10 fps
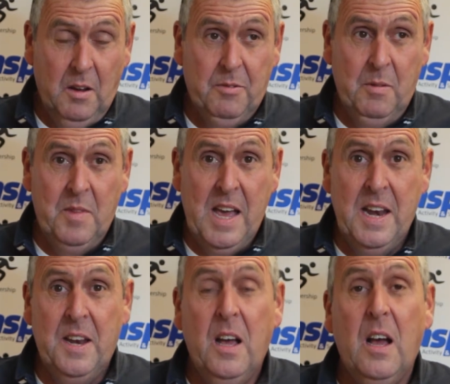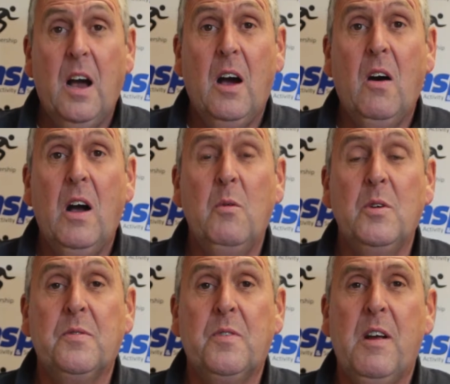From then, I
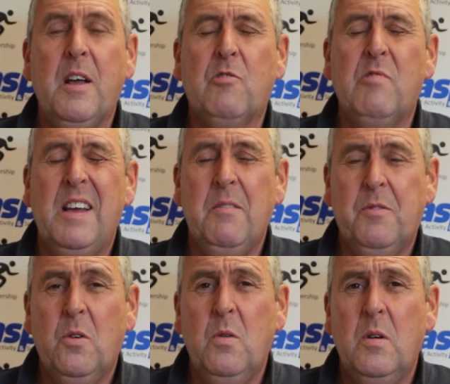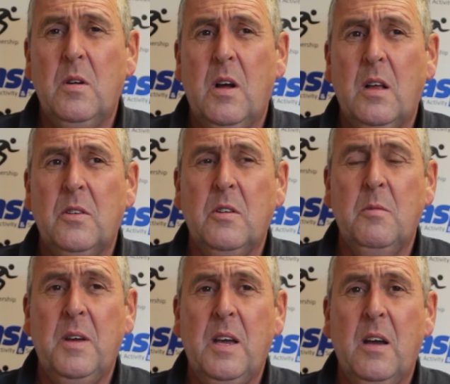was very grateful to
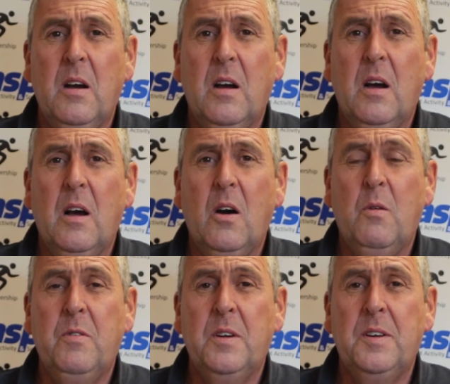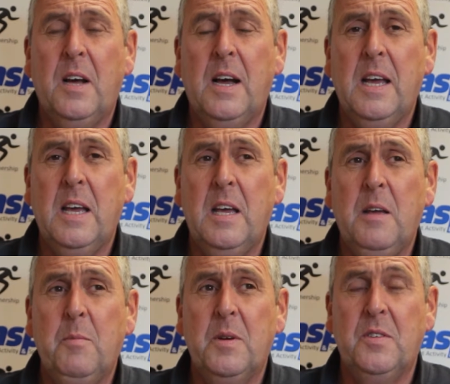be offered a
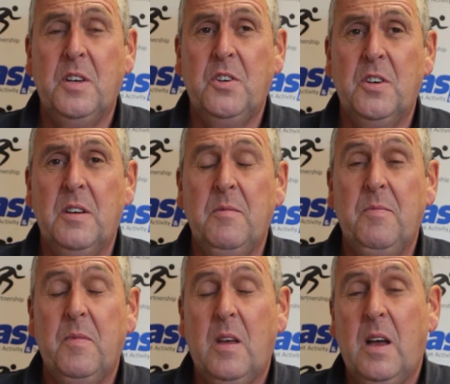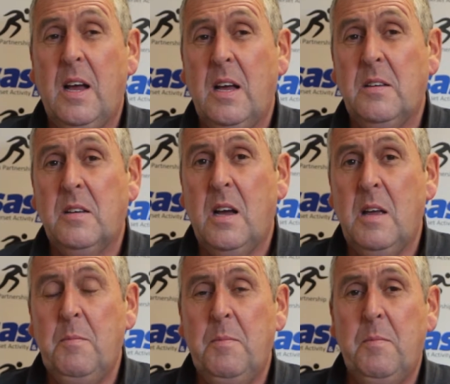position as a